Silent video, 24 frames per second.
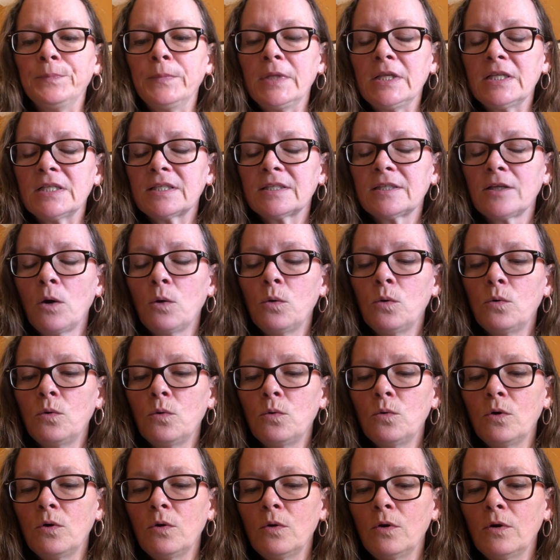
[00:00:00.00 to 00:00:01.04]

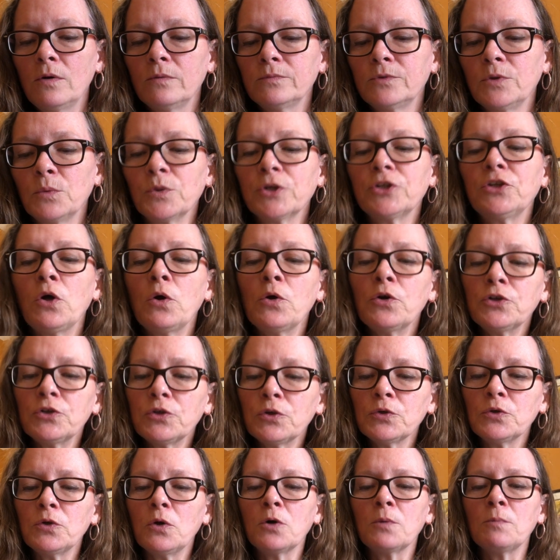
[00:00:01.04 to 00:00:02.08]
So the return to
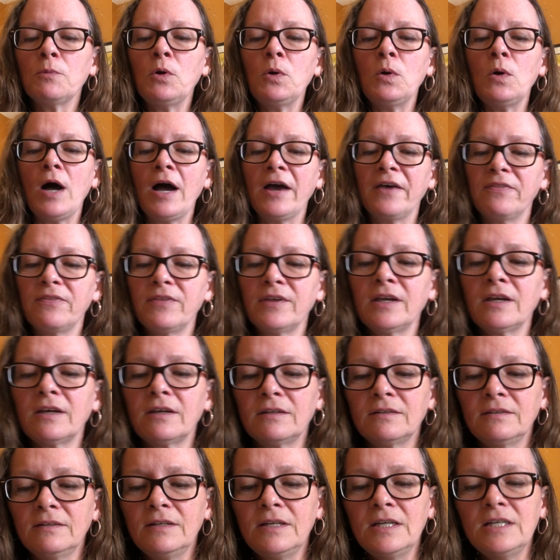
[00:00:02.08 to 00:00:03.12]
normal, I
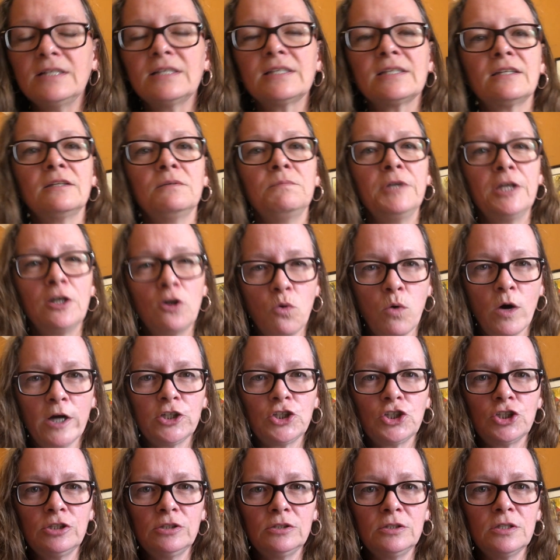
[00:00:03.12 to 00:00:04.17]
think, needs to be
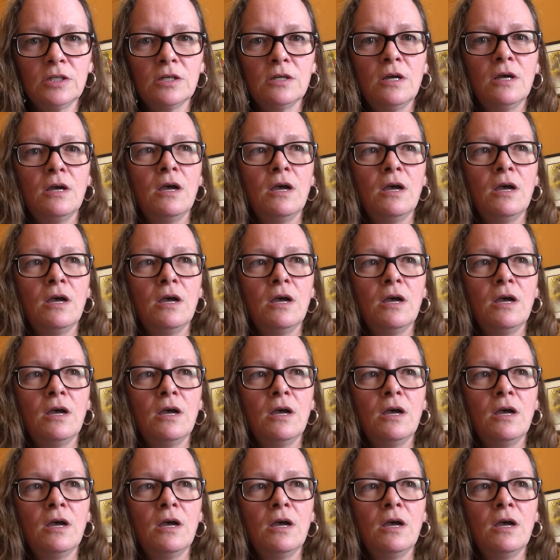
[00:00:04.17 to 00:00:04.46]
questioned.